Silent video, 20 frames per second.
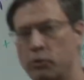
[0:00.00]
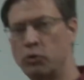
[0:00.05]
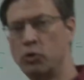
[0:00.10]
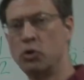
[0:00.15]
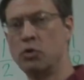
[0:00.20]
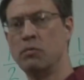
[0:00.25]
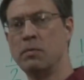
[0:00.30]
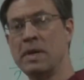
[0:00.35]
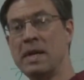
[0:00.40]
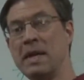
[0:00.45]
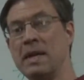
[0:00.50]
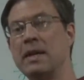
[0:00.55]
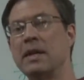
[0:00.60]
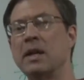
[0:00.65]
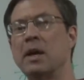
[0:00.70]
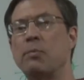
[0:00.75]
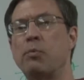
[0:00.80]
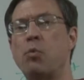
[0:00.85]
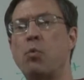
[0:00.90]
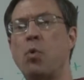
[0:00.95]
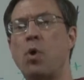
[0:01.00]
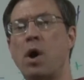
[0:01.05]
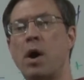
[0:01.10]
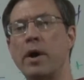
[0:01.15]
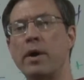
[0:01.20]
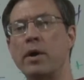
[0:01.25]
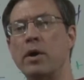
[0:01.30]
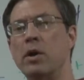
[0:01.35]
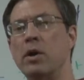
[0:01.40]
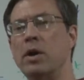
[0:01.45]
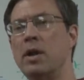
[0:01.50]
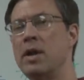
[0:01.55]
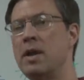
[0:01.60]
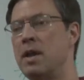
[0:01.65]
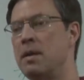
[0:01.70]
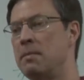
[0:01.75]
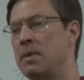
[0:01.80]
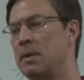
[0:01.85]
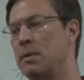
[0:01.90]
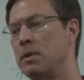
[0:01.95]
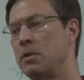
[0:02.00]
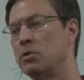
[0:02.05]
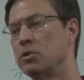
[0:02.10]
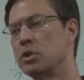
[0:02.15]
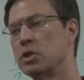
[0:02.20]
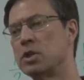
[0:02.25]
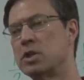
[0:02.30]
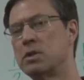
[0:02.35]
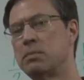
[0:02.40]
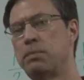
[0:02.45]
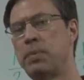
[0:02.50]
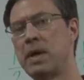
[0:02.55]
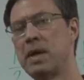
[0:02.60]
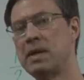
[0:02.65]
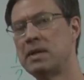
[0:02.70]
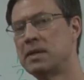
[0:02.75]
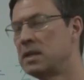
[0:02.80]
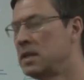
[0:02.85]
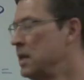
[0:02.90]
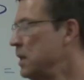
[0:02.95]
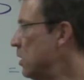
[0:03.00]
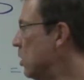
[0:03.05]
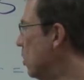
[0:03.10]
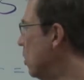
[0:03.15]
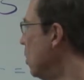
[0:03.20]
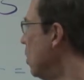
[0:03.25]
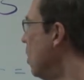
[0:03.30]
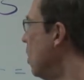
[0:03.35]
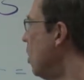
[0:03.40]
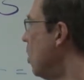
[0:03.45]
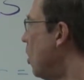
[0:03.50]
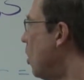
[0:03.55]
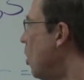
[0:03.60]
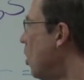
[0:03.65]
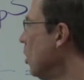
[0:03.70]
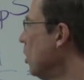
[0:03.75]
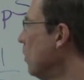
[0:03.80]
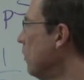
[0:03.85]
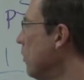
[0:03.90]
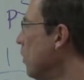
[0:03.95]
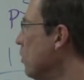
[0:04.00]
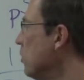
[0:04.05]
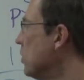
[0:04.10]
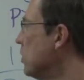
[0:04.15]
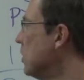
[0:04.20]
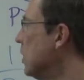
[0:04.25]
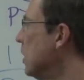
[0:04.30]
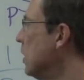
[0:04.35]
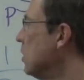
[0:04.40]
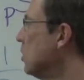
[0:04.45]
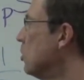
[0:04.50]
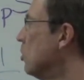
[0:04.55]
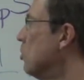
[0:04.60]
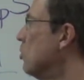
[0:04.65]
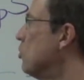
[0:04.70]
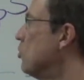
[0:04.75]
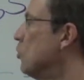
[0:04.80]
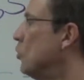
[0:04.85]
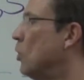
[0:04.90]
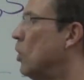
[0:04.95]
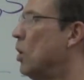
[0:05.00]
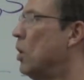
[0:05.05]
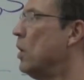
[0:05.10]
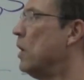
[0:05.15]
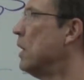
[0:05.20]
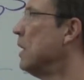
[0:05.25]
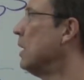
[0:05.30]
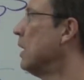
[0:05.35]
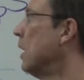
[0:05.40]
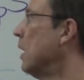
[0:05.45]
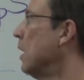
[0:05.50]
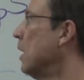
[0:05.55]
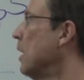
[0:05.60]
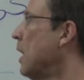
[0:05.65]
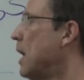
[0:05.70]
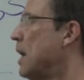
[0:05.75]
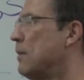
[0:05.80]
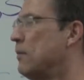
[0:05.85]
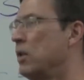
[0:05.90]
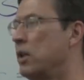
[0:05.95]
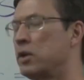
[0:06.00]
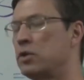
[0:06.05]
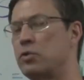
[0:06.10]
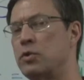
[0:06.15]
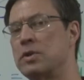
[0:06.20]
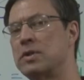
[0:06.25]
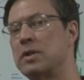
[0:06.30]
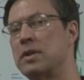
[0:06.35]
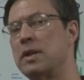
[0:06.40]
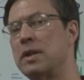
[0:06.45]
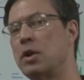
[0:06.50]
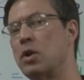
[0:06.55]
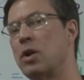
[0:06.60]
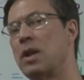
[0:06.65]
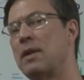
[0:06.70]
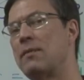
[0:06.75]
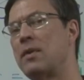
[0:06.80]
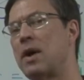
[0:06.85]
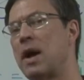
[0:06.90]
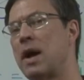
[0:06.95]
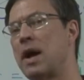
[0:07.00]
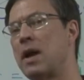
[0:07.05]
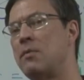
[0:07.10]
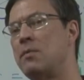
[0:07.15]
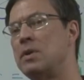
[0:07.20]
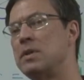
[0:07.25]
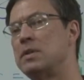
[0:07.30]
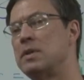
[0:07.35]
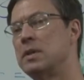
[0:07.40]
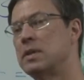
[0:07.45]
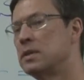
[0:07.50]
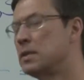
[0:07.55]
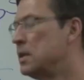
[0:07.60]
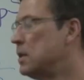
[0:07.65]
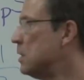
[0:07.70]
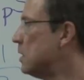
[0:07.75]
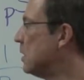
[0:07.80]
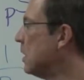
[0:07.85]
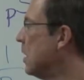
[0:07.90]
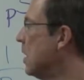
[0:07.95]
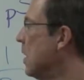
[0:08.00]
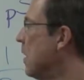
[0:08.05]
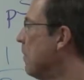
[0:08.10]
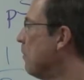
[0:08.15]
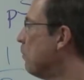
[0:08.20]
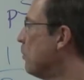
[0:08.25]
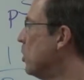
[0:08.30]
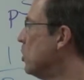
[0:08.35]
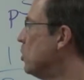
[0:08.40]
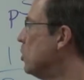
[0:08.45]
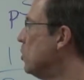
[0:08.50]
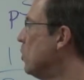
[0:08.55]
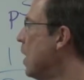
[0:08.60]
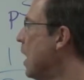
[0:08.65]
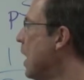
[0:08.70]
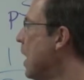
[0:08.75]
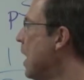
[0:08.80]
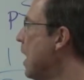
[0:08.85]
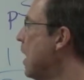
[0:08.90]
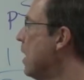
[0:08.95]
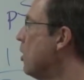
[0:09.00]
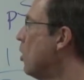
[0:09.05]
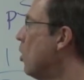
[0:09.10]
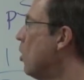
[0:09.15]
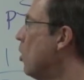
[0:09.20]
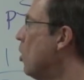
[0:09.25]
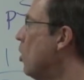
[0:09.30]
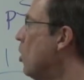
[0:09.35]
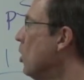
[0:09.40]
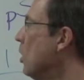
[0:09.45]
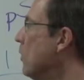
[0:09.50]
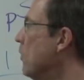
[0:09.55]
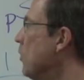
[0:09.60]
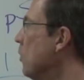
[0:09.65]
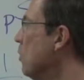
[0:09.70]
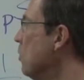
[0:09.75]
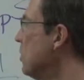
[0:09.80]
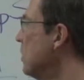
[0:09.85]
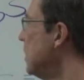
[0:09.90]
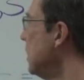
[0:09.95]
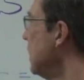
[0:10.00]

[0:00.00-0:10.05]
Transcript: the room heating up water, maybe there's a space heater. All of those things are drawing a lot of electricity. They all have a high resistance, but you add all of those